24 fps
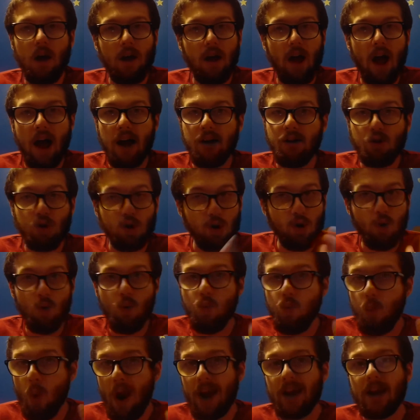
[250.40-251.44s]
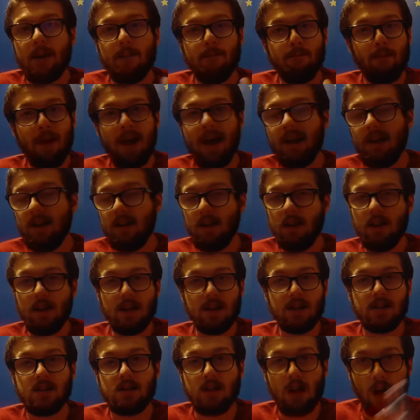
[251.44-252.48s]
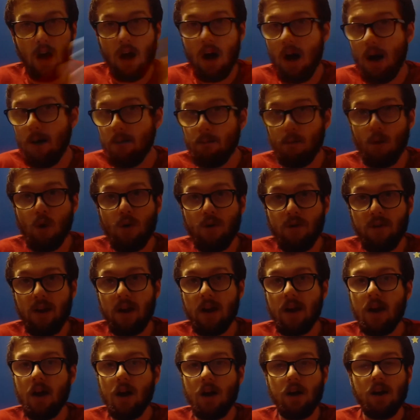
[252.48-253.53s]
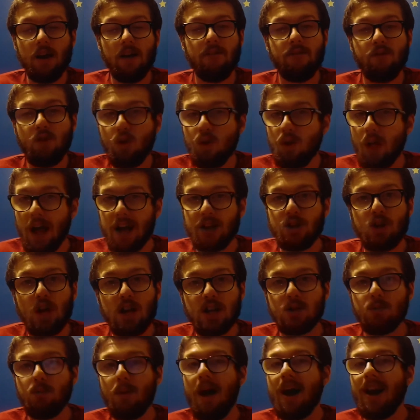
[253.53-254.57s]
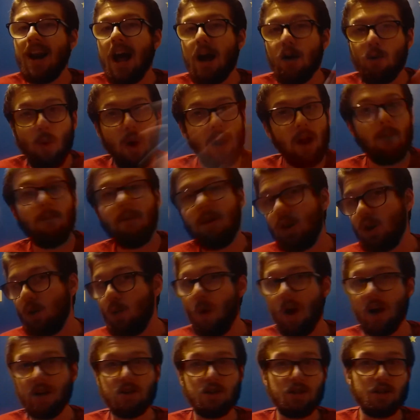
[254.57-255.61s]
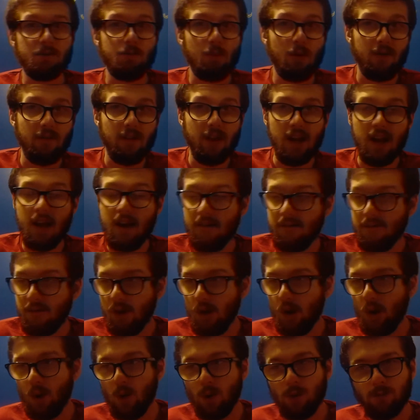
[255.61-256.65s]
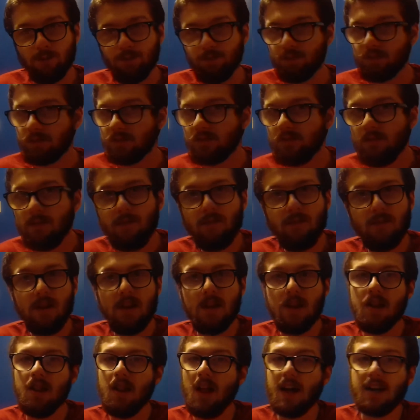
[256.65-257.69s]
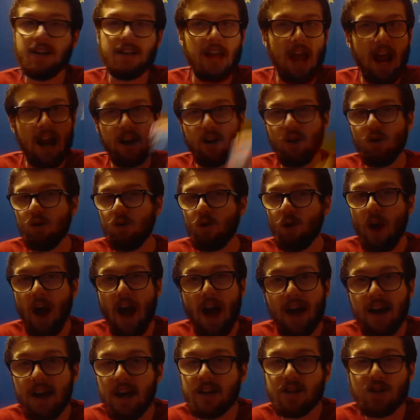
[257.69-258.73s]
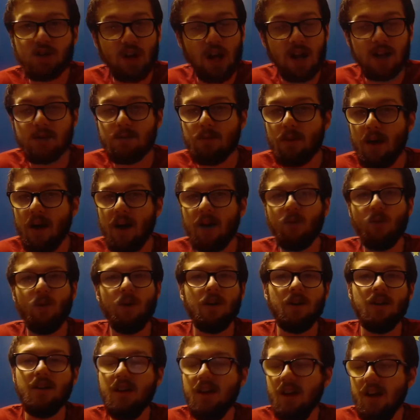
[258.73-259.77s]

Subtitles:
I do recommend this movie. If you like James Bond, I recommend you watch this movie. If you like Daniel Craig as James Bond, well,